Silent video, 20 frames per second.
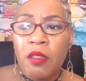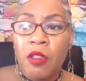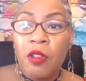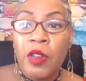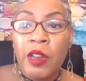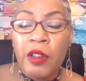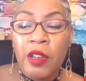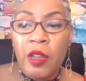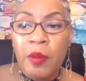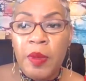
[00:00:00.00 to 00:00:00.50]
So
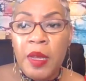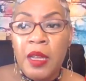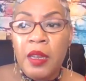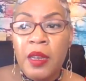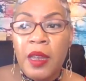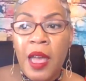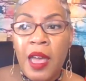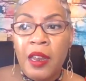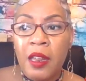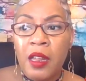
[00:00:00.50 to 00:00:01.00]
there could be a
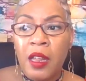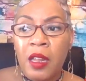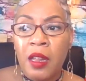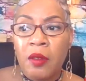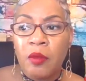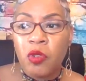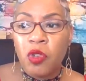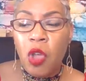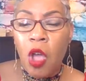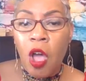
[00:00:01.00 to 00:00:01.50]
lot
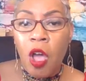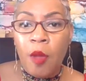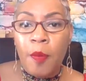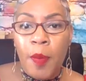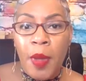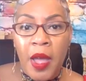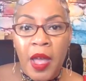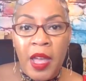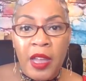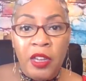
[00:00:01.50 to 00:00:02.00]
of talk
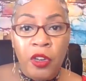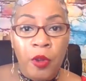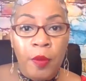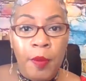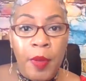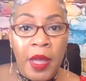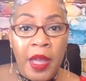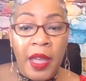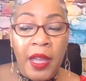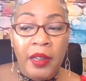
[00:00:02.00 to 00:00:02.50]
behind your
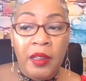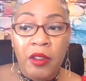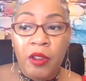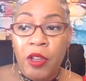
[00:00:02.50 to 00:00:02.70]
back.